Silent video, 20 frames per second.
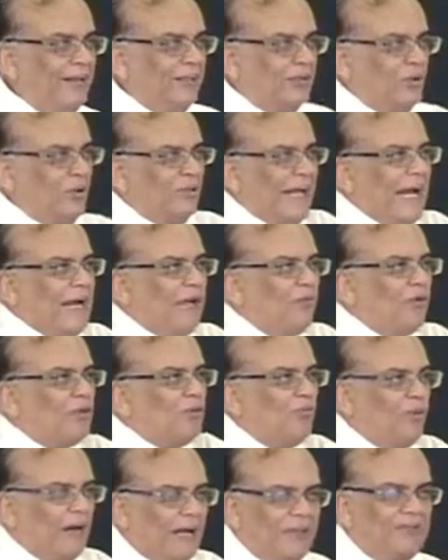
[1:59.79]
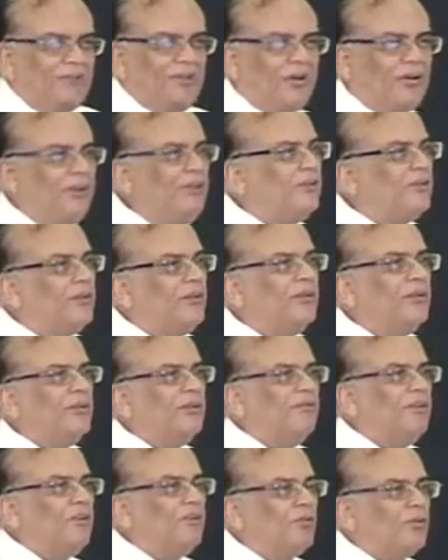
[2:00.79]
So that was one of the reasons
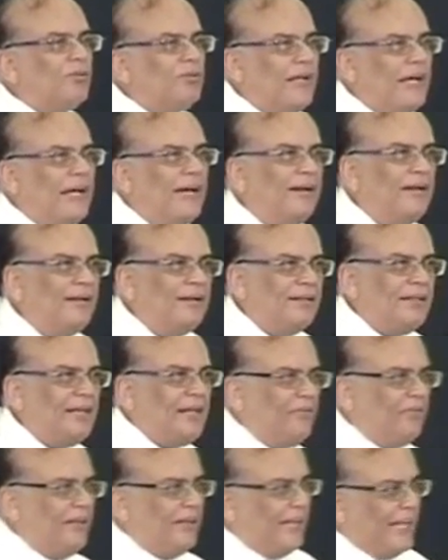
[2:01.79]
which was there, that we